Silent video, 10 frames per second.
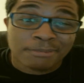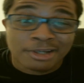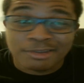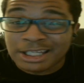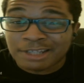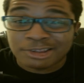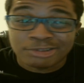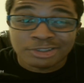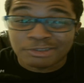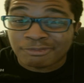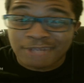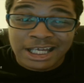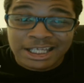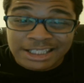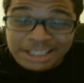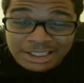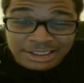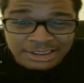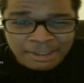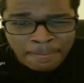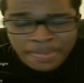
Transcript: about like three or five years.